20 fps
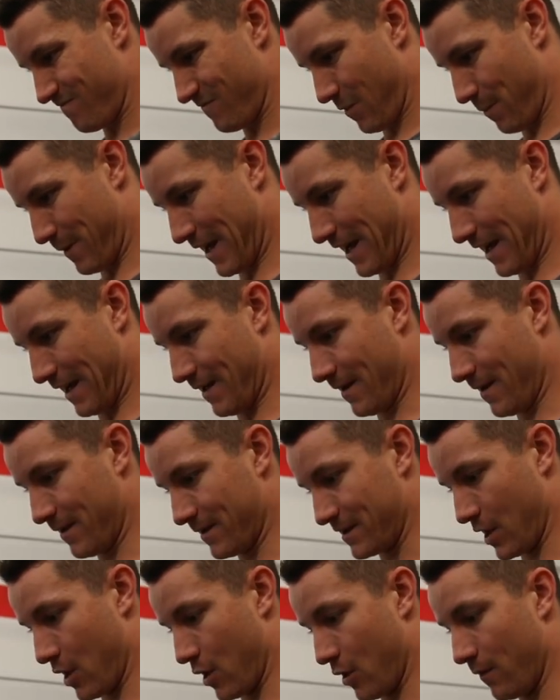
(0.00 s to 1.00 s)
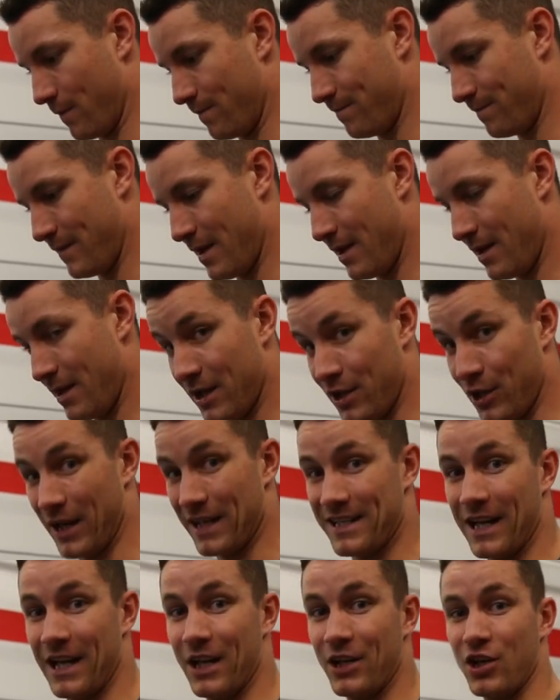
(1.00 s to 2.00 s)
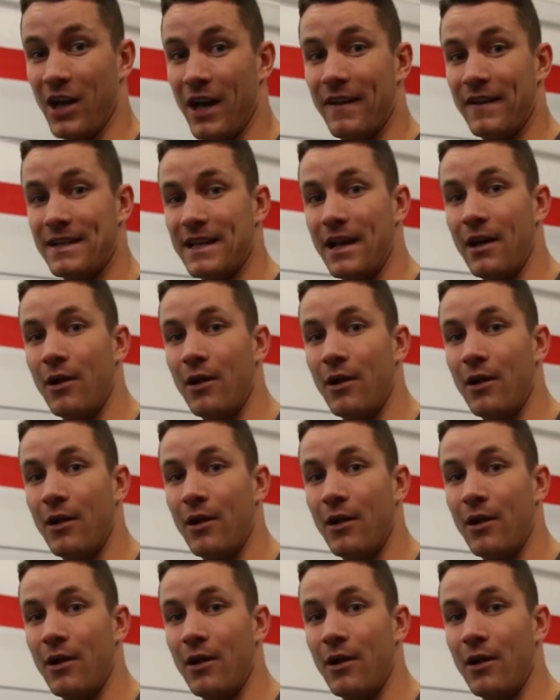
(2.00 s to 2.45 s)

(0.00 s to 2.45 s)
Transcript: repeat. So you guys gotta try this